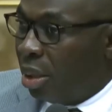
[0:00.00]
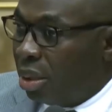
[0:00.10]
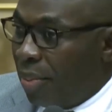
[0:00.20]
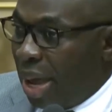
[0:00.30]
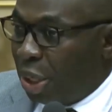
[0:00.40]

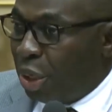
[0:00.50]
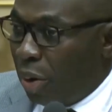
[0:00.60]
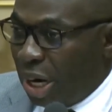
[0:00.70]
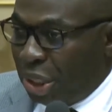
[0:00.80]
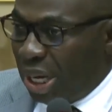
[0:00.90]
to make
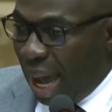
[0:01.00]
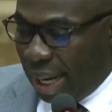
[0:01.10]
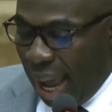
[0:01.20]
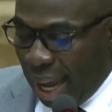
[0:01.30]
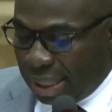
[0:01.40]
sure that she had
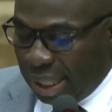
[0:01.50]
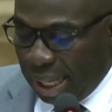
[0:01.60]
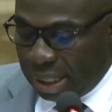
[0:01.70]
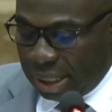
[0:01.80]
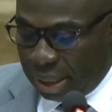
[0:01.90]

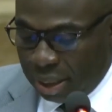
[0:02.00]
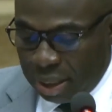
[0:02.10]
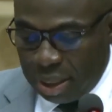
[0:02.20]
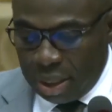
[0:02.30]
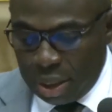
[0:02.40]

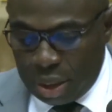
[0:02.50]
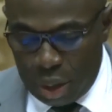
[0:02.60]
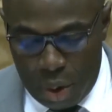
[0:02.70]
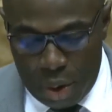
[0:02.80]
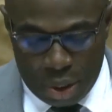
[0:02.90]
access to
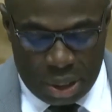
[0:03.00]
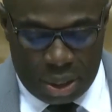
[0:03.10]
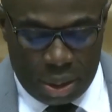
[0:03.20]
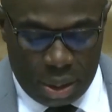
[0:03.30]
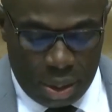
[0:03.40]

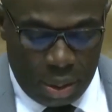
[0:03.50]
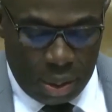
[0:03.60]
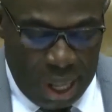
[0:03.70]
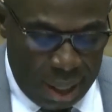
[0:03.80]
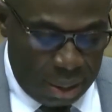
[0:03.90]

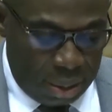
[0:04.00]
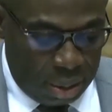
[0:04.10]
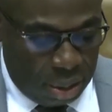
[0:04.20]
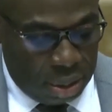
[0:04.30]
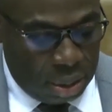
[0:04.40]
that
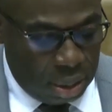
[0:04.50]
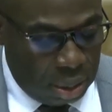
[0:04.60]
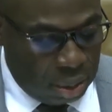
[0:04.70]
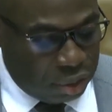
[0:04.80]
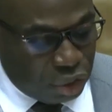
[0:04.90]

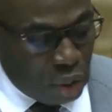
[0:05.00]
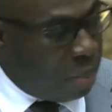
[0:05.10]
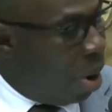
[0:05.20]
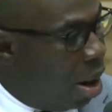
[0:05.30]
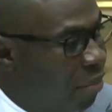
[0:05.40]

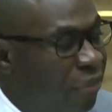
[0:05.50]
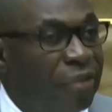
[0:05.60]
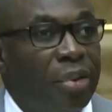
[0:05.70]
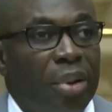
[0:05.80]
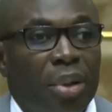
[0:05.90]
tube of
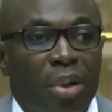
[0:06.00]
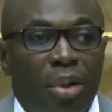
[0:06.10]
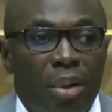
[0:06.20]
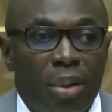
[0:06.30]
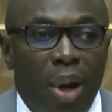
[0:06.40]

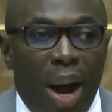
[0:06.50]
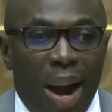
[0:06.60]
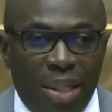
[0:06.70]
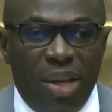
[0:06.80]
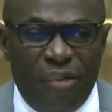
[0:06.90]

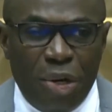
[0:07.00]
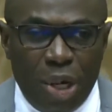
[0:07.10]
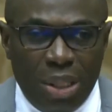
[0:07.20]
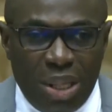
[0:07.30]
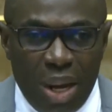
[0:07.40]

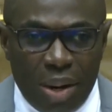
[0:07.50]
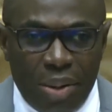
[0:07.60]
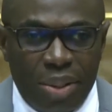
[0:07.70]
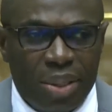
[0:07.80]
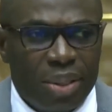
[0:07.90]
artificial
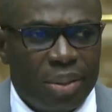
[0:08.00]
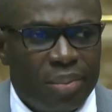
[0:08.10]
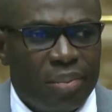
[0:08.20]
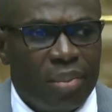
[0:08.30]
tears.